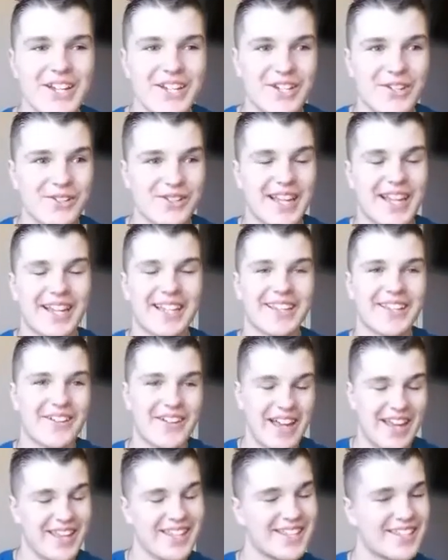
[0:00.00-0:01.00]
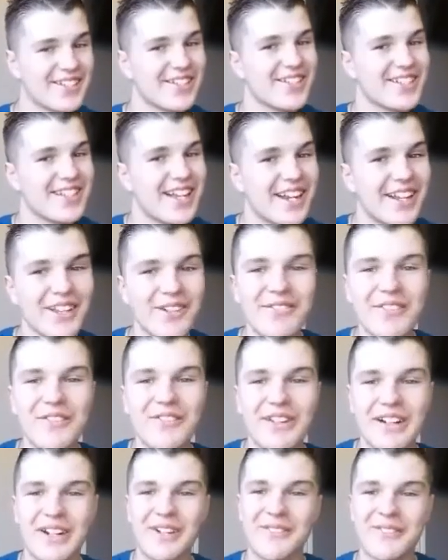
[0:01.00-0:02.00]
She was like, okay, this is gonna sound a little bit
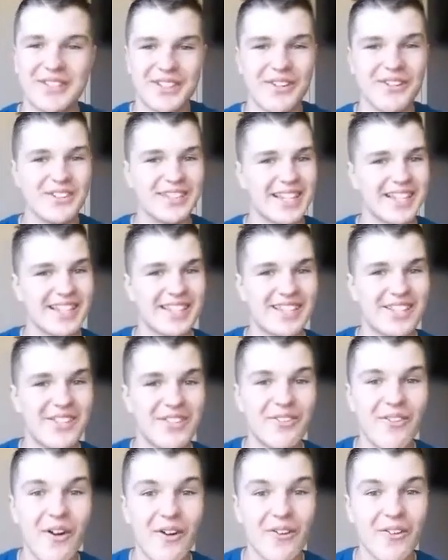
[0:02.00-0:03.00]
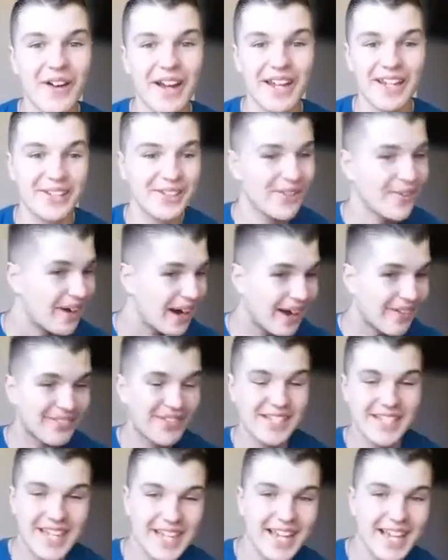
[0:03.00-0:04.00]
weird, but don't take this in the wrong way. You don't have
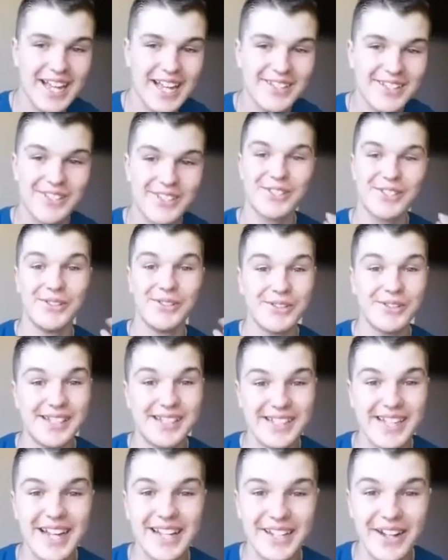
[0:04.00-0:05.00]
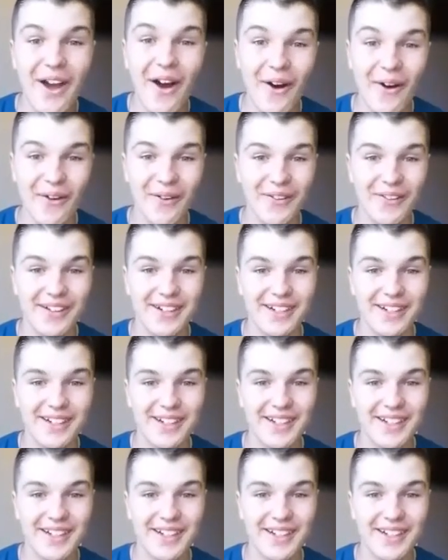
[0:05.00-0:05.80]
to say yes. You can say no.